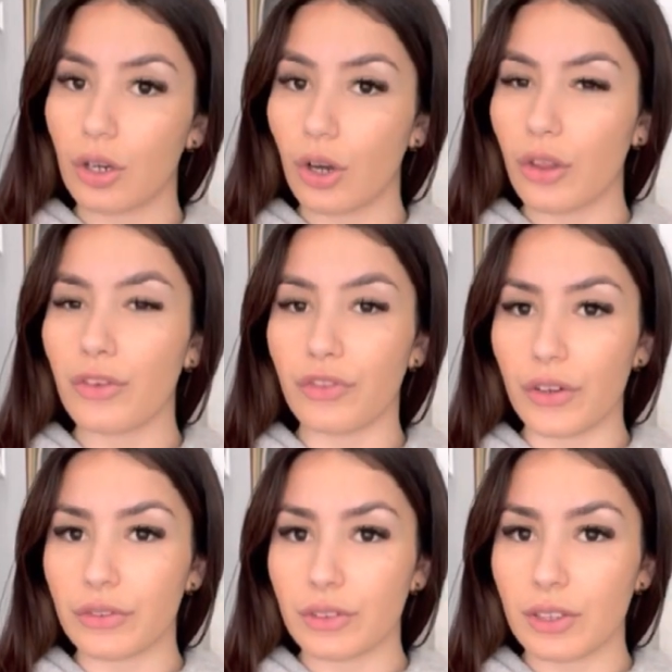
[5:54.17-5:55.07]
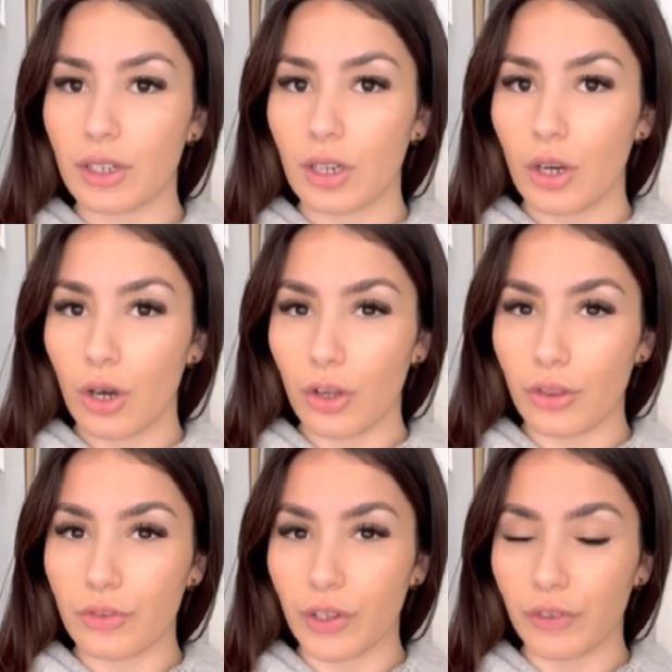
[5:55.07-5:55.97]
5th, on
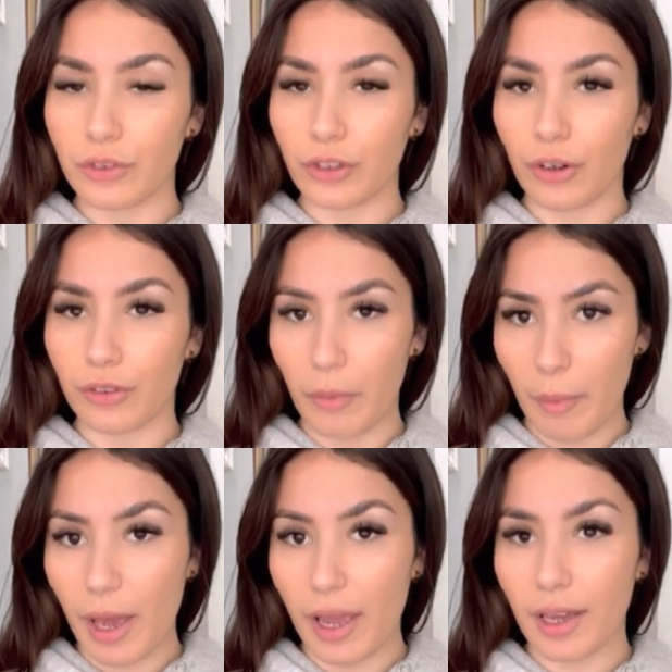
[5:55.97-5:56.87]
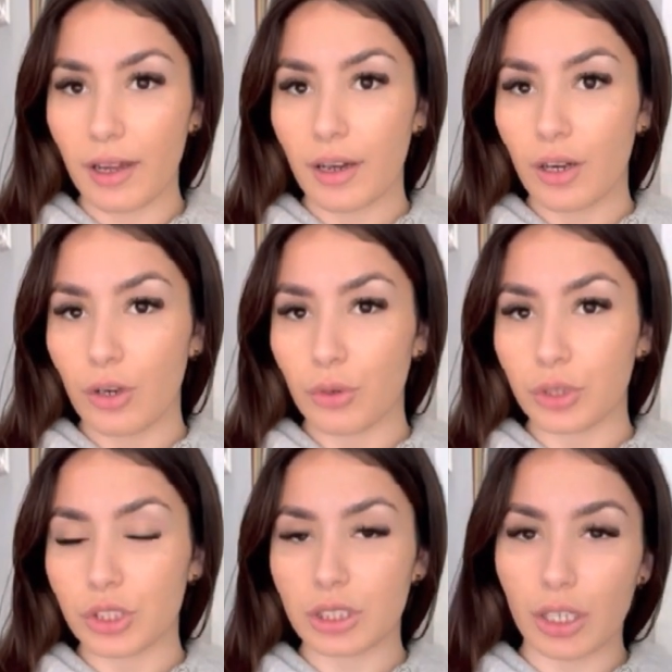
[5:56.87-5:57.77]
the 5th of May,
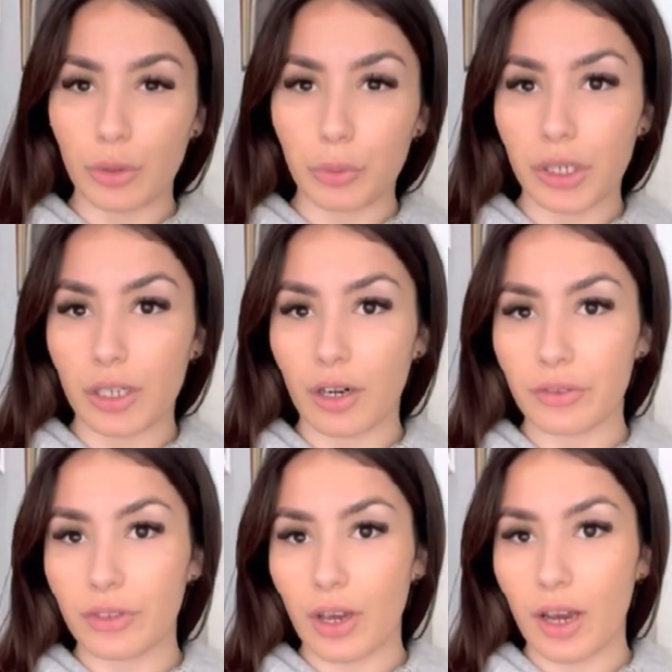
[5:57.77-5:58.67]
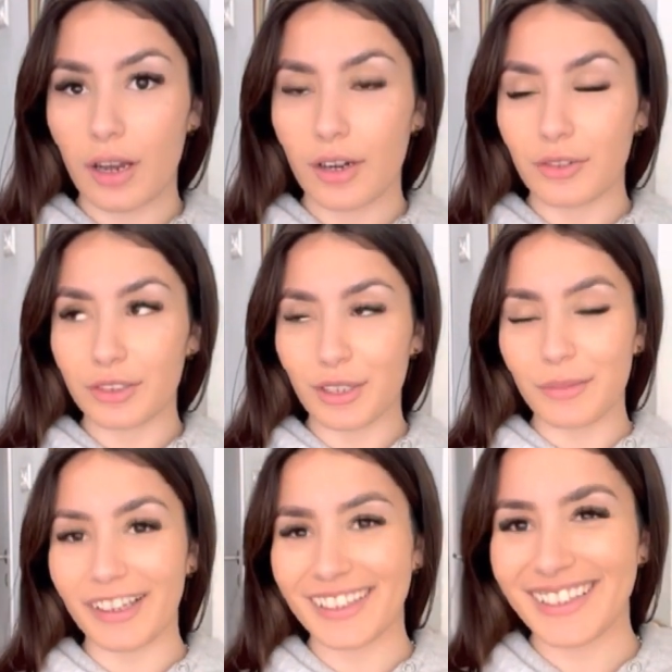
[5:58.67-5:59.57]
which is like a week after, which I'm
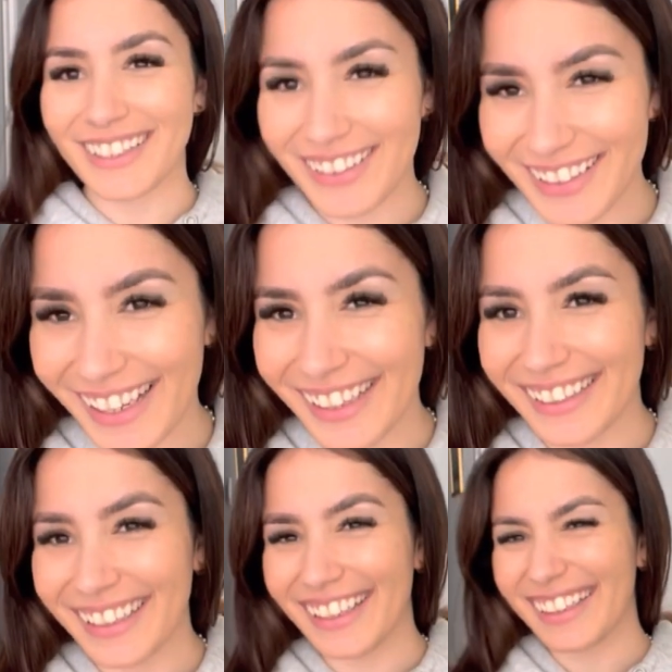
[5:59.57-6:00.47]
like so excited.